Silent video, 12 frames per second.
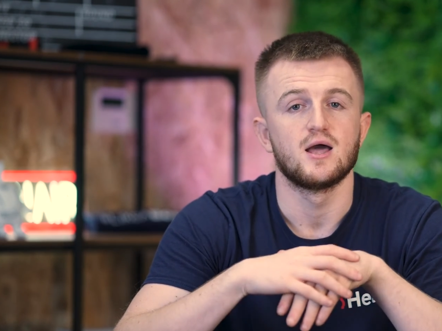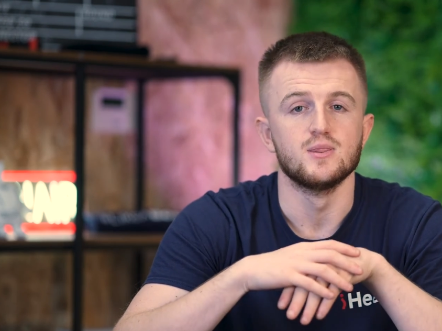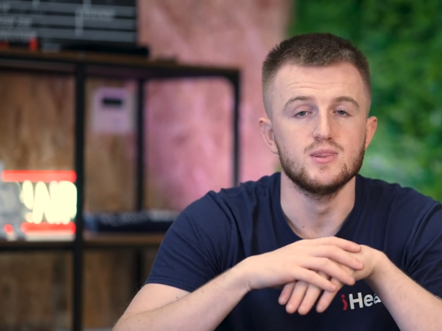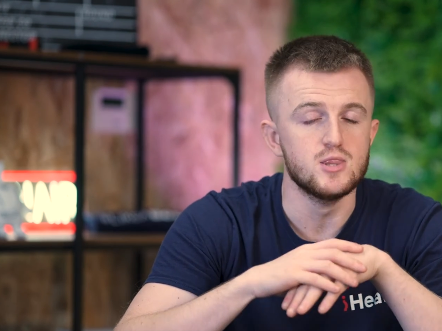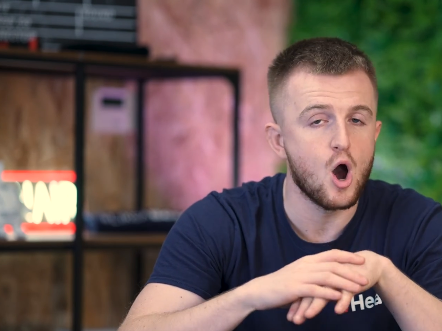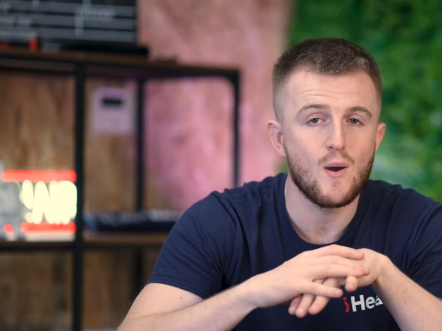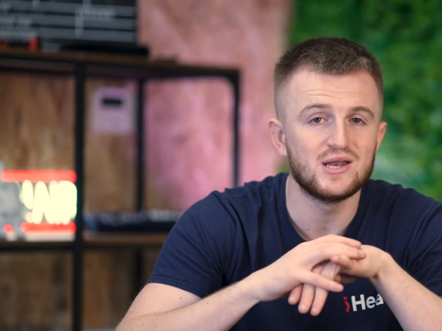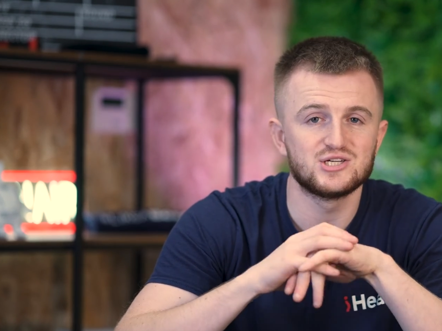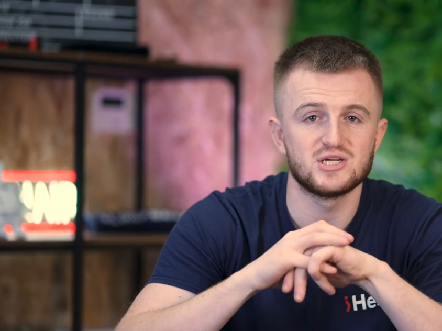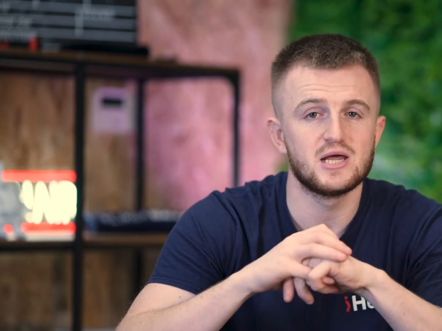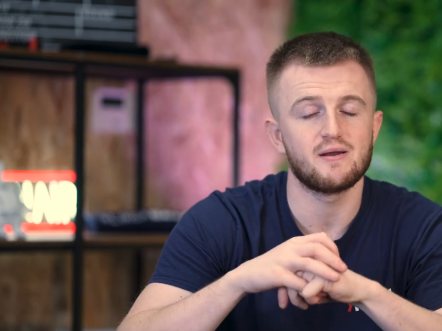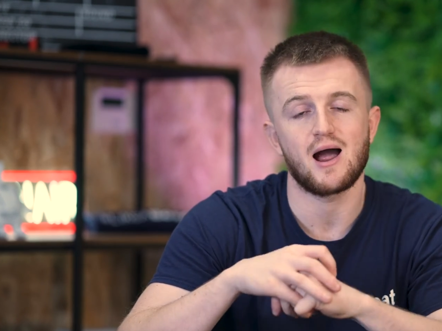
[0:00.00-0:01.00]
No
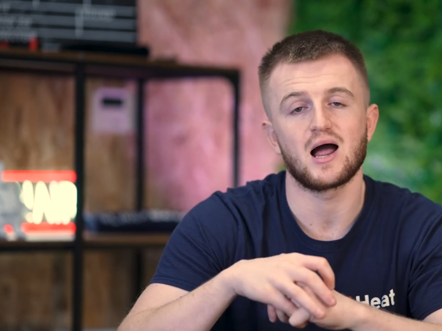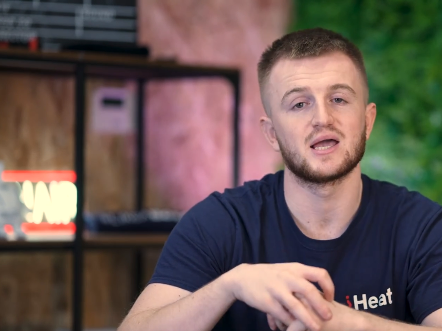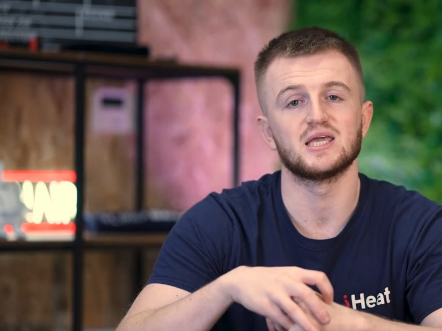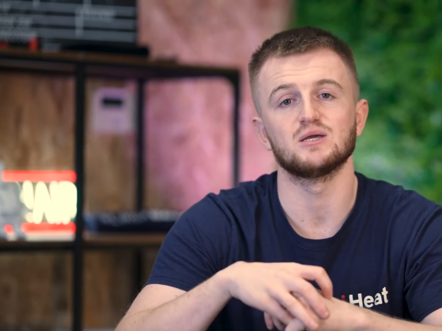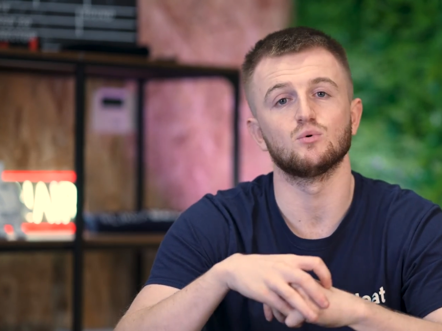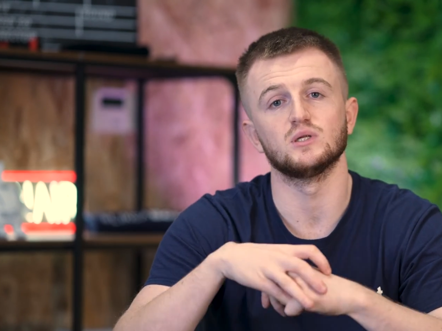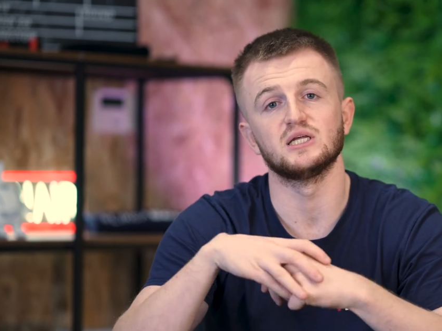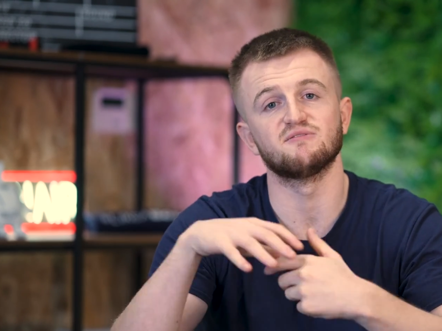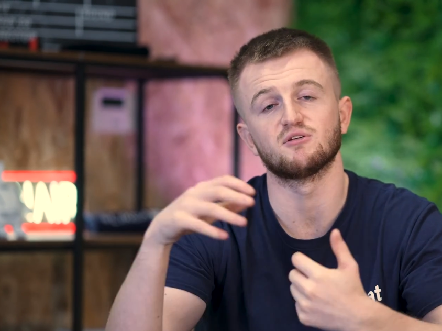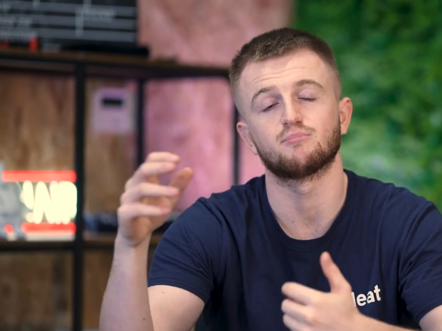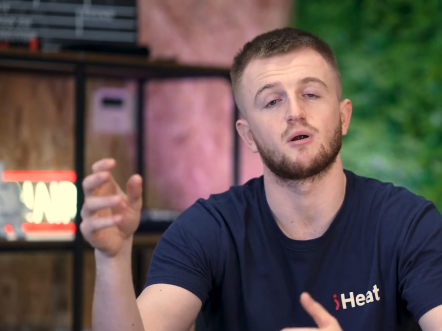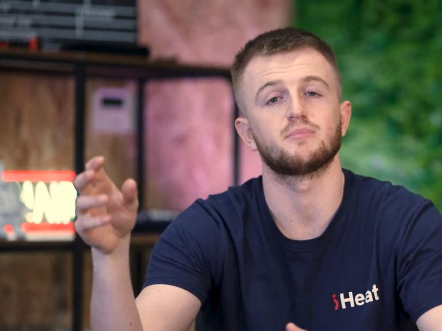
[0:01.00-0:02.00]
engineer at iHeat will
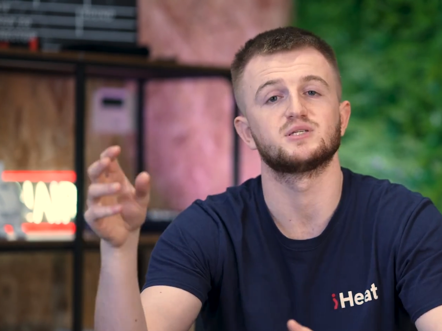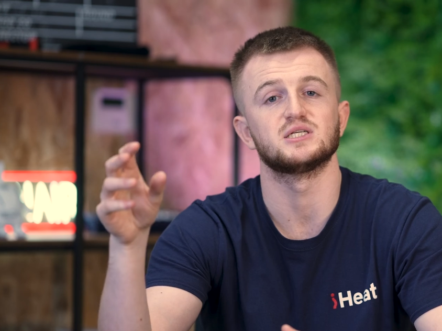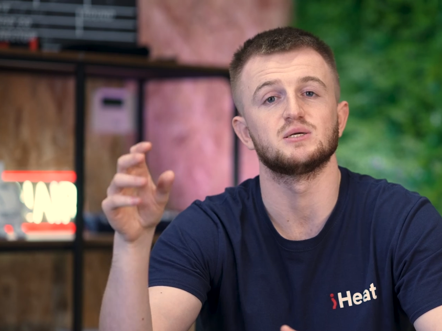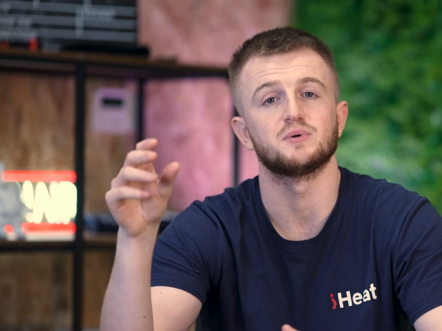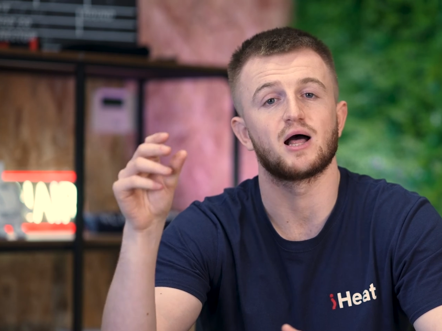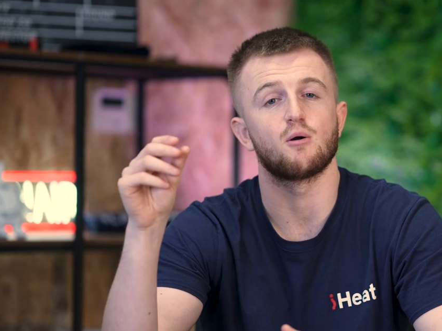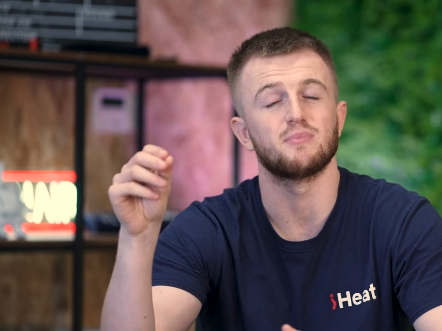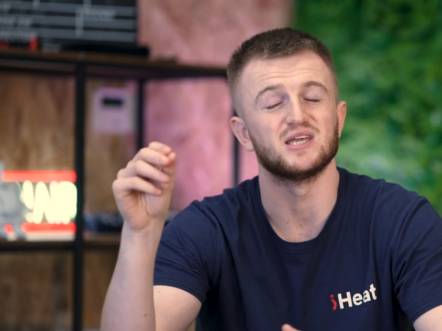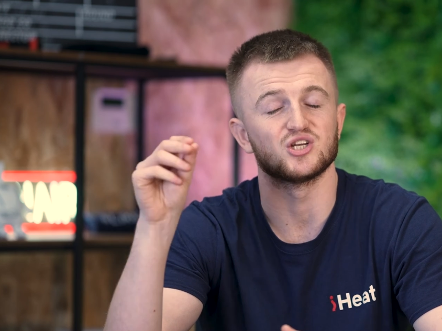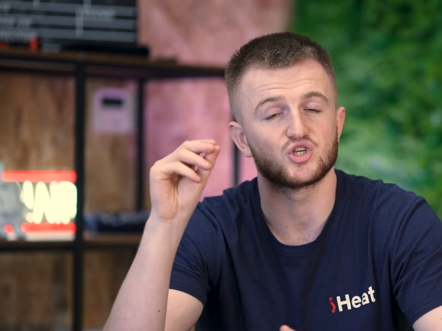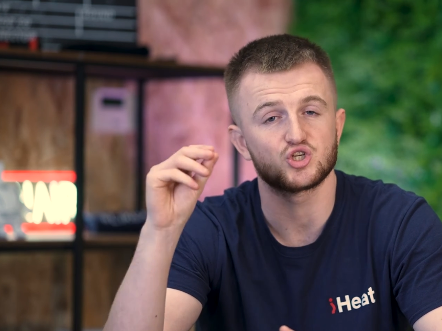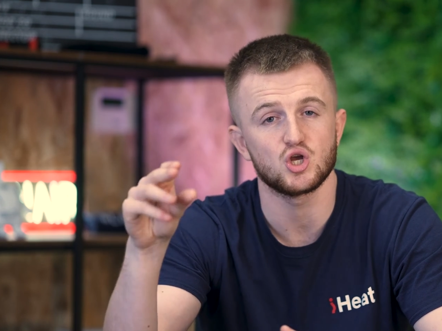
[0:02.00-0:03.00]
leave the property without
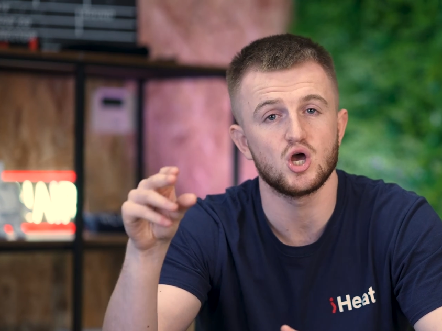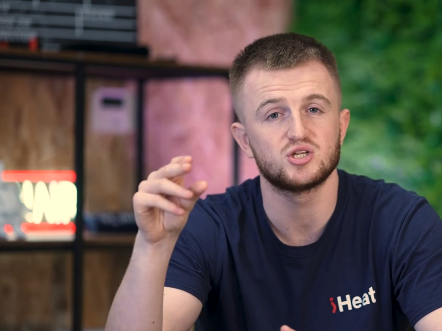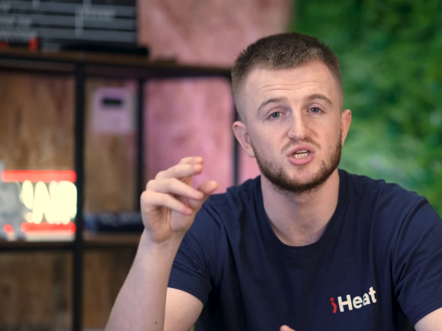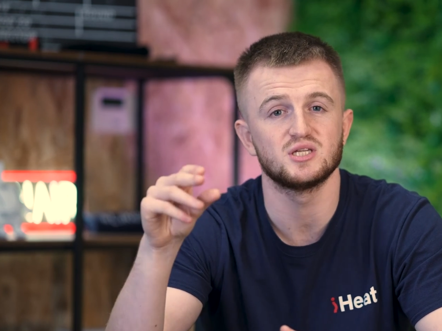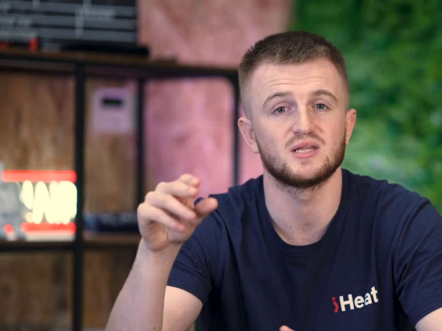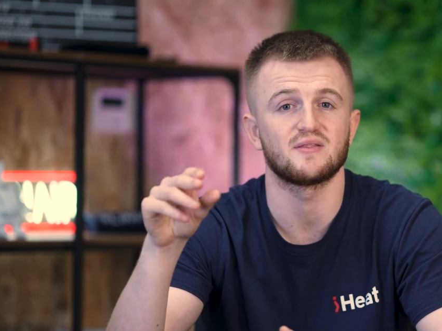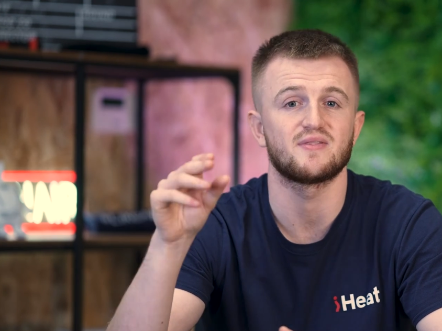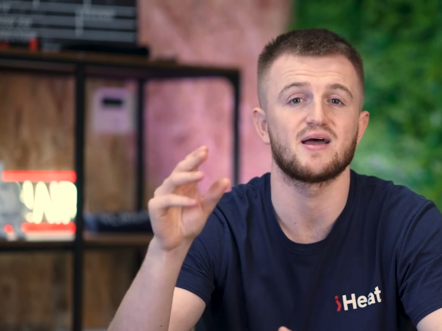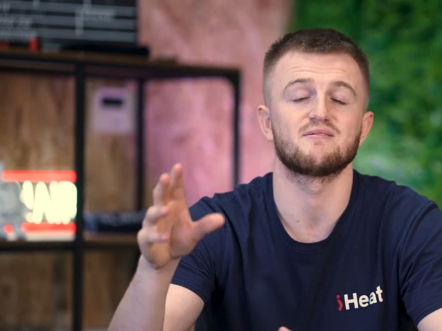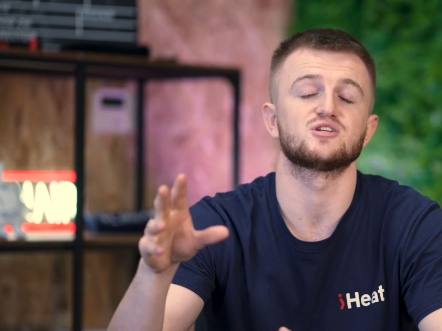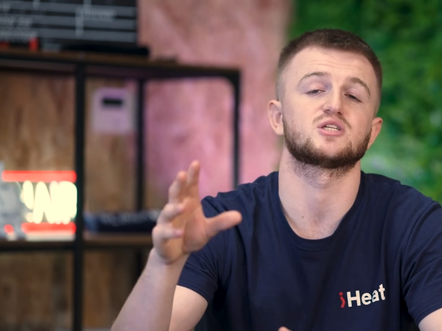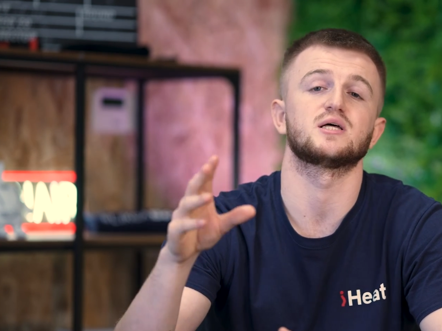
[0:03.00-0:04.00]
being certain that
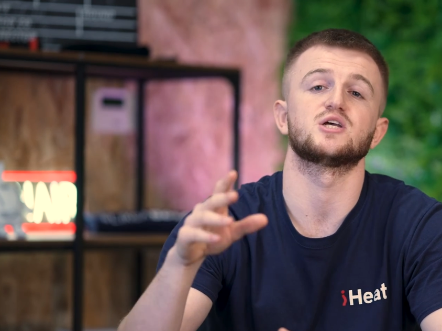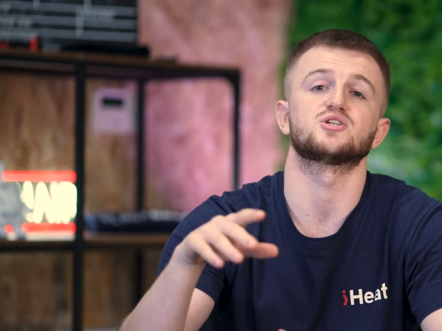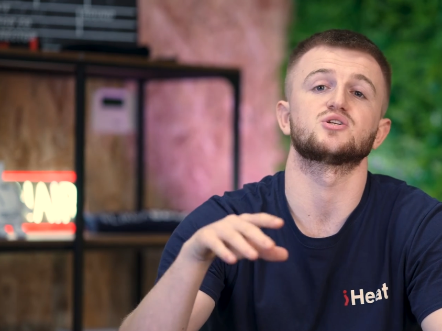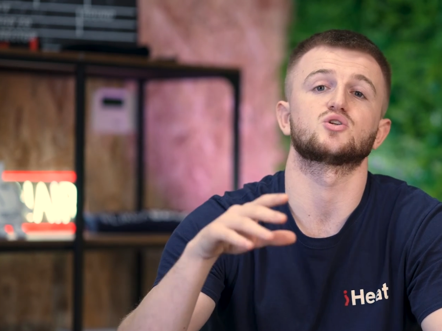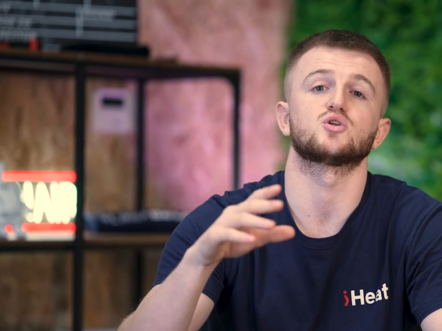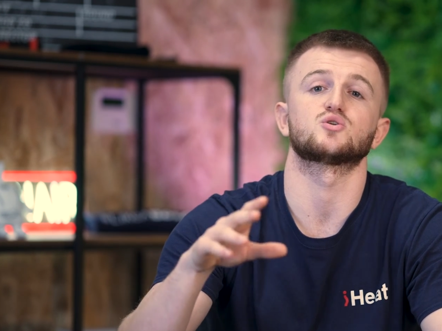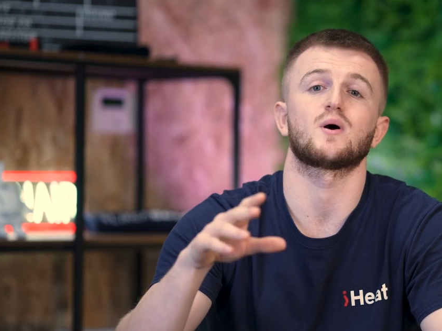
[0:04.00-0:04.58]
their installation is done